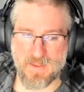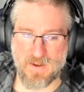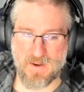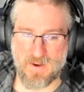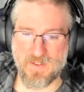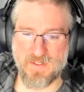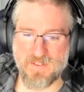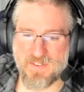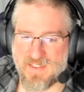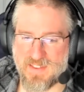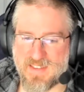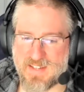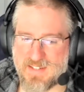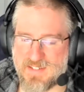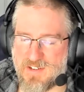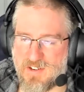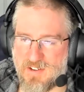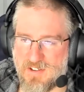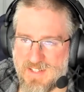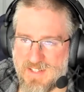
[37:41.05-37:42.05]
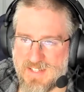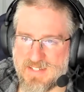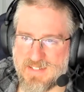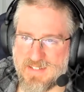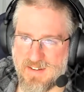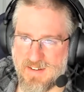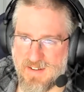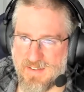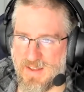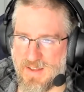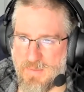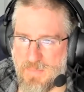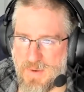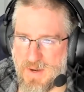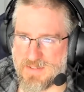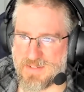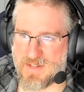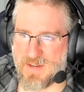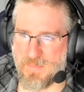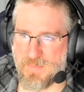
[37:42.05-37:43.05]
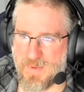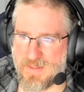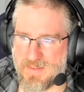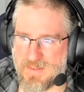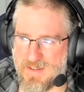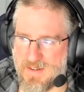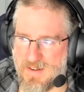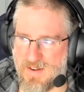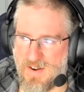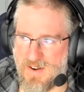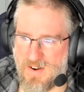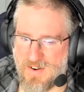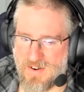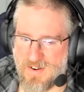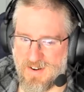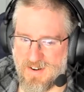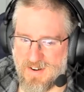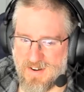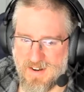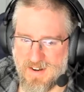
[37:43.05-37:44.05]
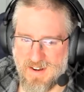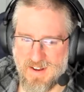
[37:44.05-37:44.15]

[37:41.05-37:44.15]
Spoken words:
all of the things that are listed on that Moscow method are